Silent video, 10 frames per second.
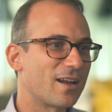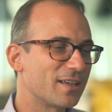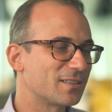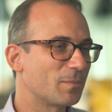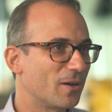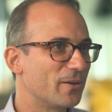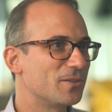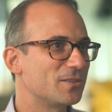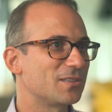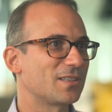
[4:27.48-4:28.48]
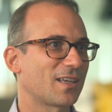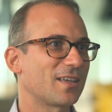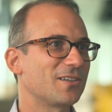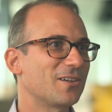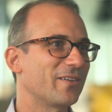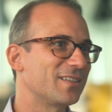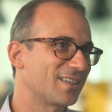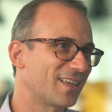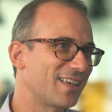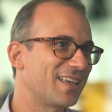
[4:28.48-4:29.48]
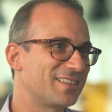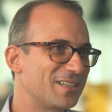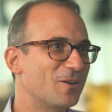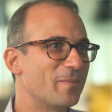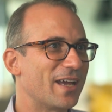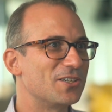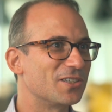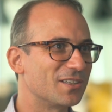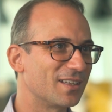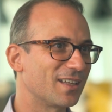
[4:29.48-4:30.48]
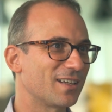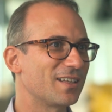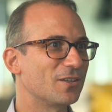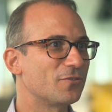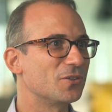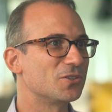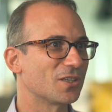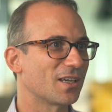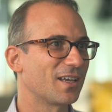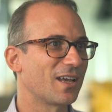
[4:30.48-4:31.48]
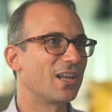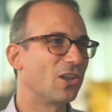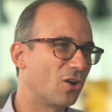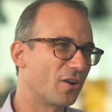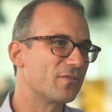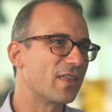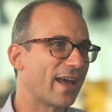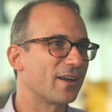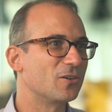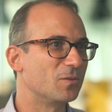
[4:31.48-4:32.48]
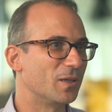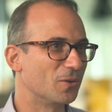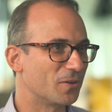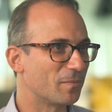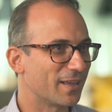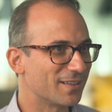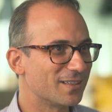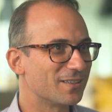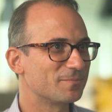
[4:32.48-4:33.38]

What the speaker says: I suppose it's easy to imagine that in the future a lot of that could be automated.